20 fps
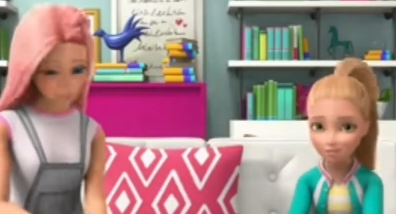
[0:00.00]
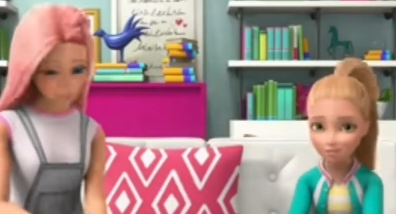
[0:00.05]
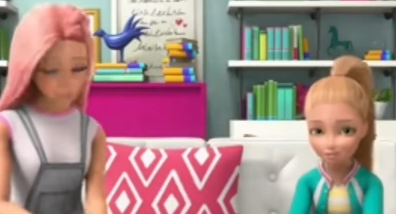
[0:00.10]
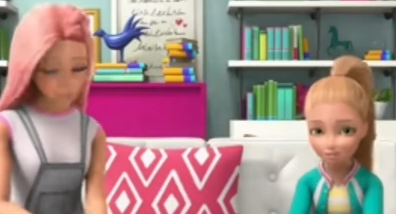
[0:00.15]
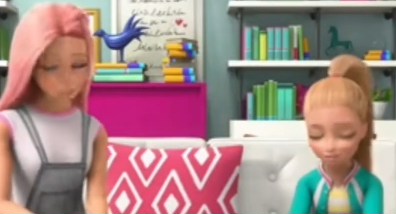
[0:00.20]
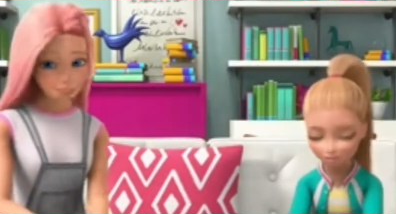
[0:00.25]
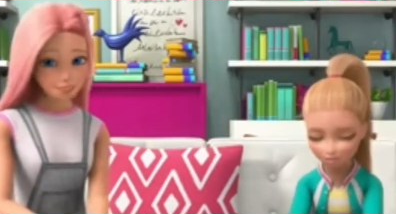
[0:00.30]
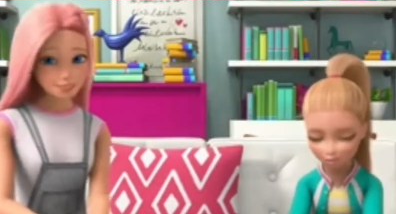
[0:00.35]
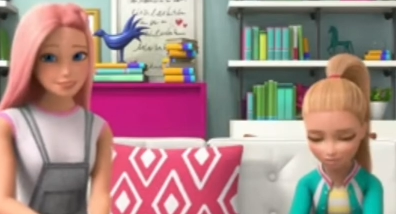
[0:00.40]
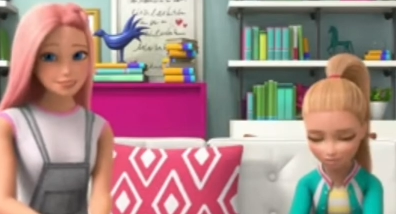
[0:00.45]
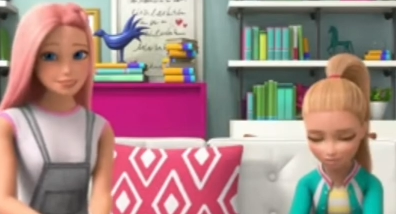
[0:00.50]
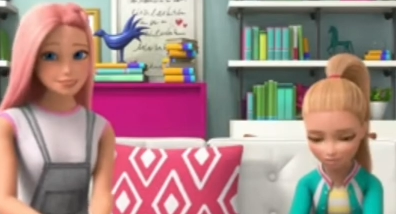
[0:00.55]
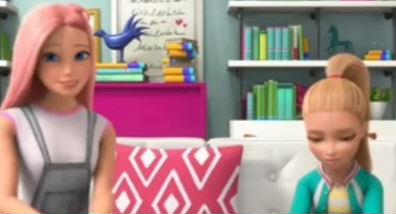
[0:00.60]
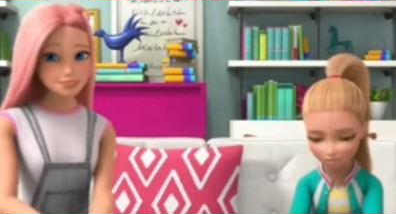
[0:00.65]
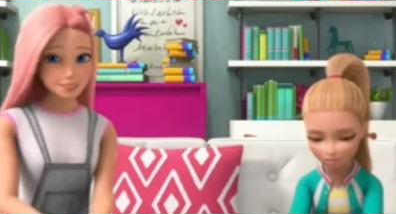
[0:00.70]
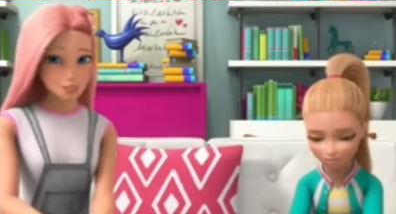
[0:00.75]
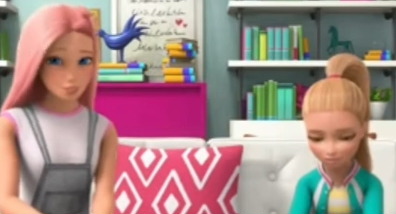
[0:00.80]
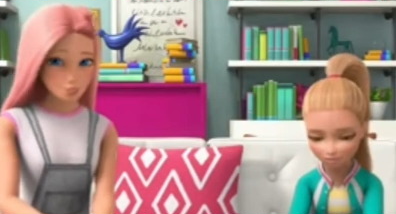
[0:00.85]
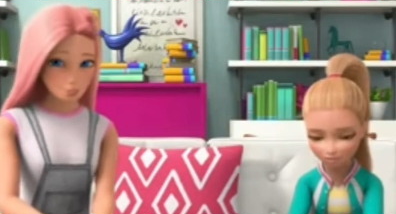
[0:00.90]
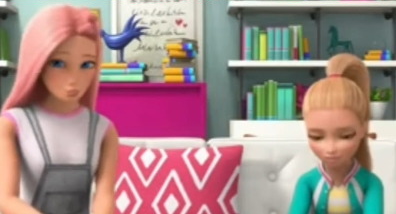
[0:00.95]
Speaker 1: I could do
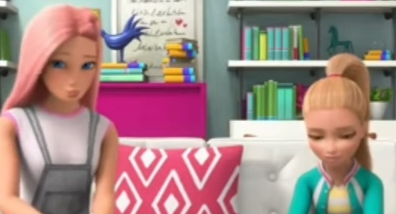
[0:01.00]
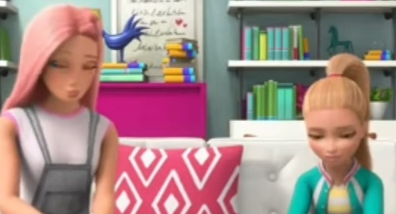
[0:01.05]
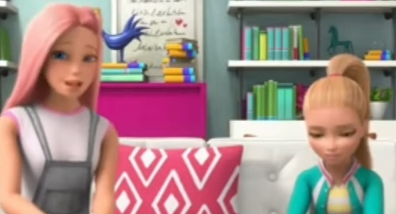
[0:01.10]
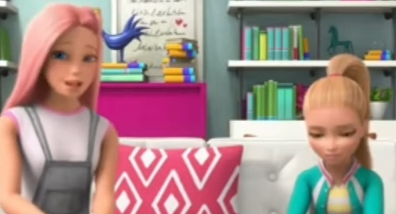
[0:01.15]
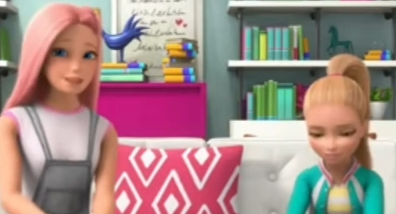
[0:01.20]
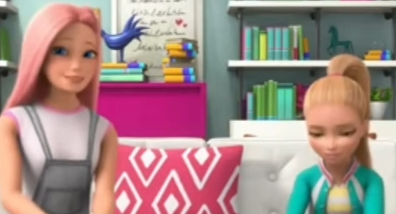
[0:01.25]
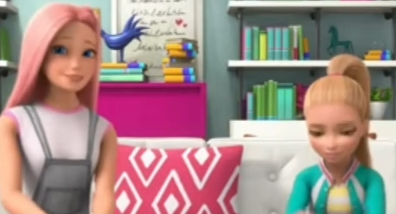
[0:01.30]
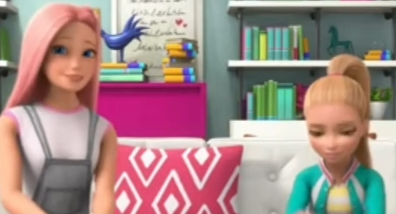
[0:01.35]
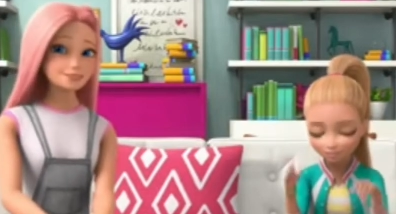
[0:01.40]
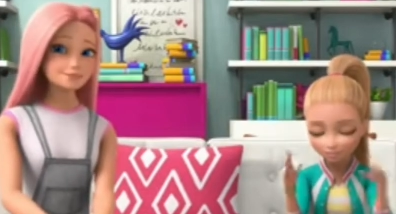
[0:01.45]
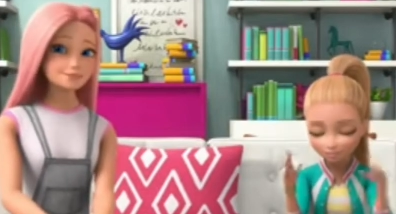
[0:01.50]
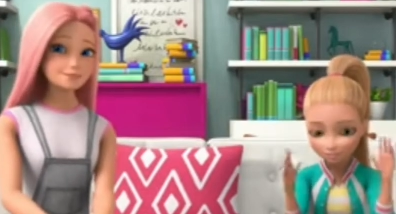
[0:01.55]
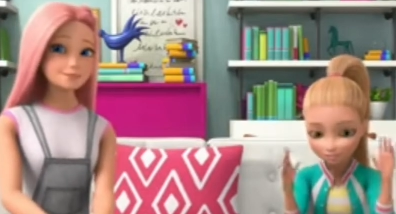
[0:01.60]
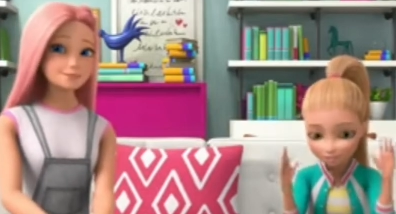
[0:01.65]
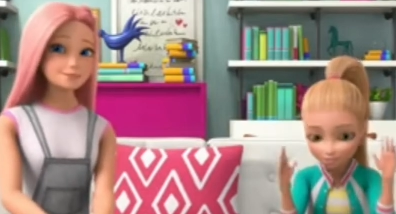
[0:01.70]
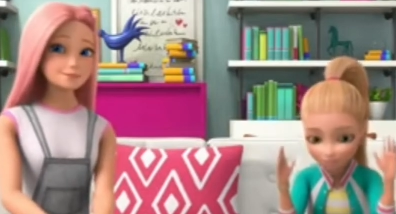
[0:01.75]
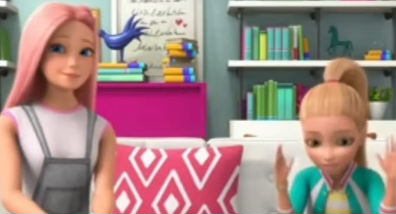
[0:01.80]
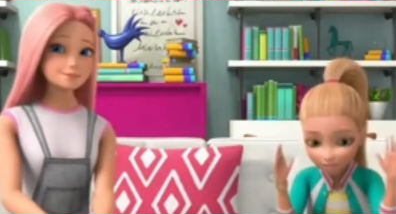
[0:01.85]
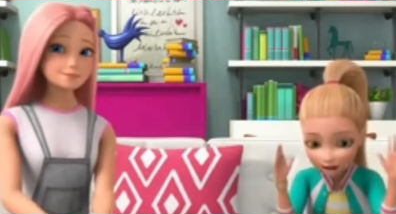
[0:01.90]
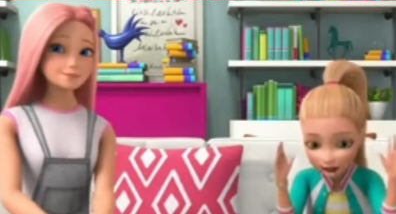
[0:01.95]
this. Yes, you can.
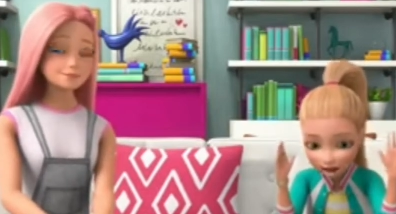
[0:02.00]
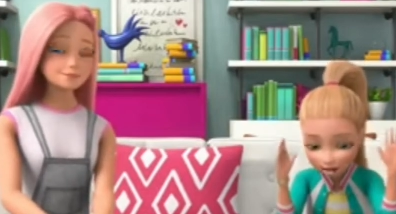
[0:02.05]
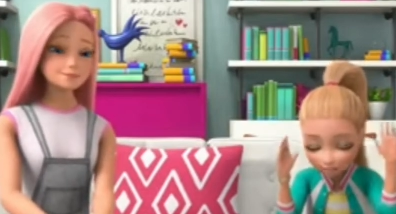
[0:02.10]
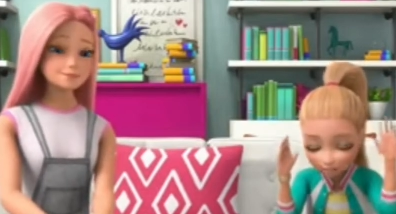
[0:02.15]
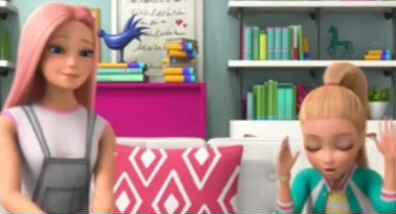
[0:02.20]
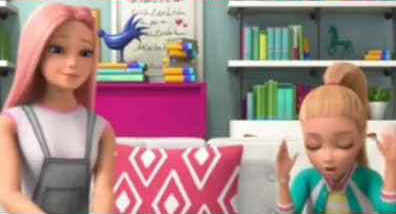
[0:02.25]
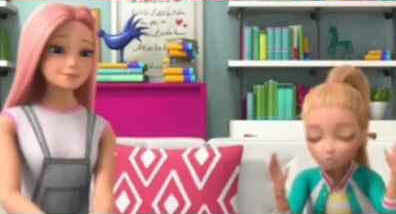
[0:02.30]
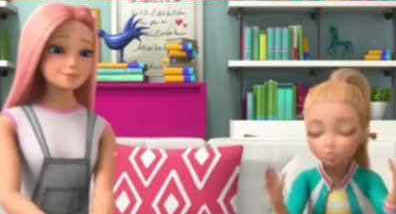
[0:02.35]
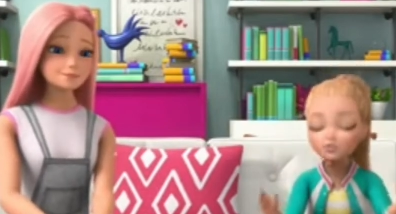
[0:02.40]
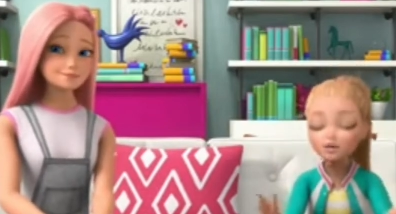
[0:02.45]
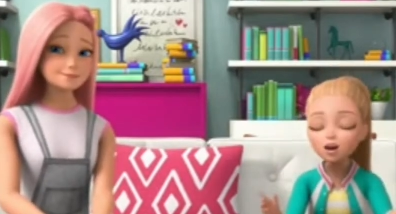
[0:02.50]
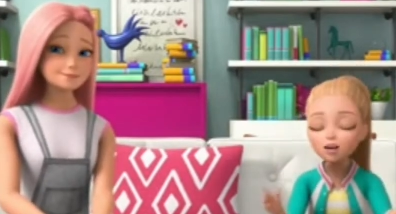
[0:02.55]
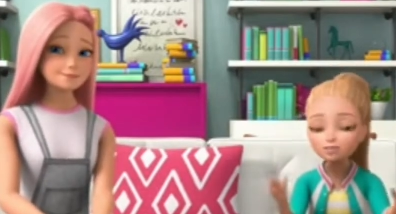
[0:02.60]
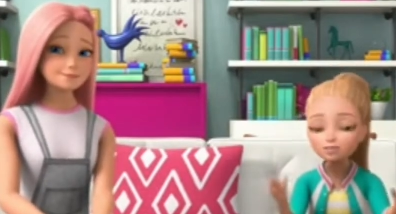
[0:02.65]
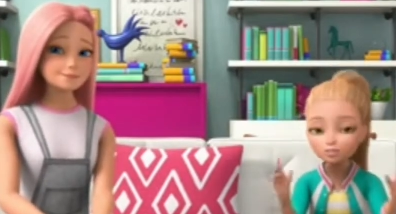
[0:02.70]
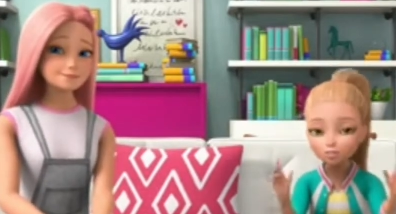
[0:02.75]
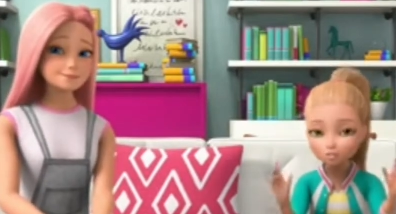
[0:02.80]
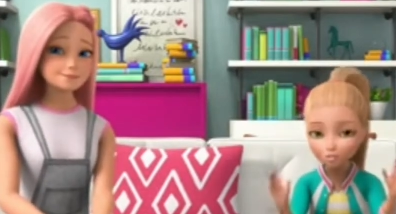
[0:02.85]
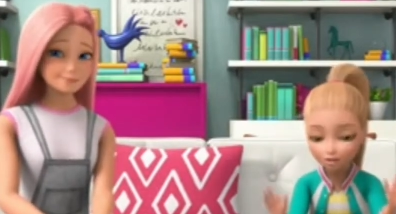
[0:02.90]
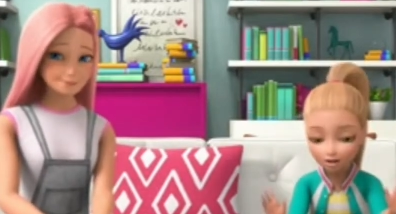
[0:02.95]
I'm going
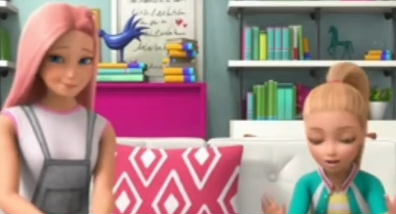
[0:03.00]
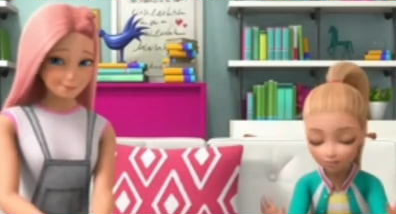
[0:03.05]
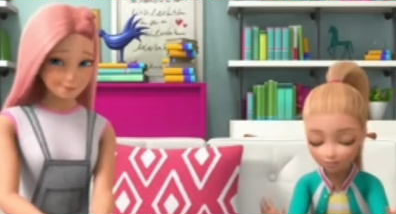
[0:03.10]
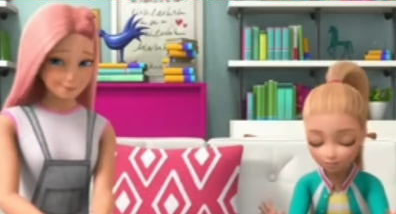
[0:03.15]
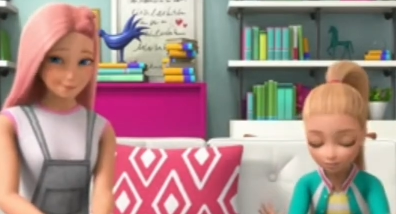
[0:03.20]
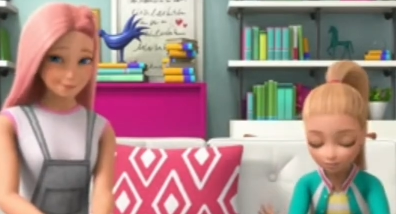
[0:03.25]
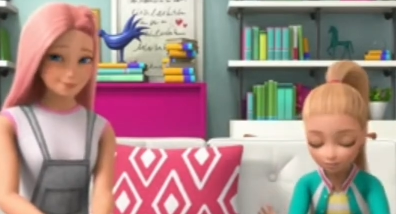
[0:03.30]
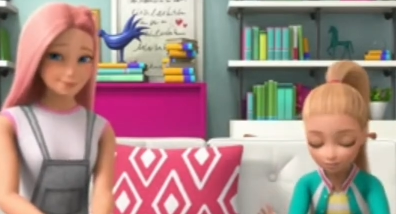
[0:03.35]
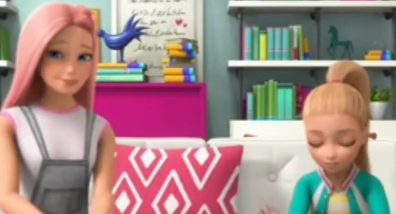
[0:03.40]
on a trip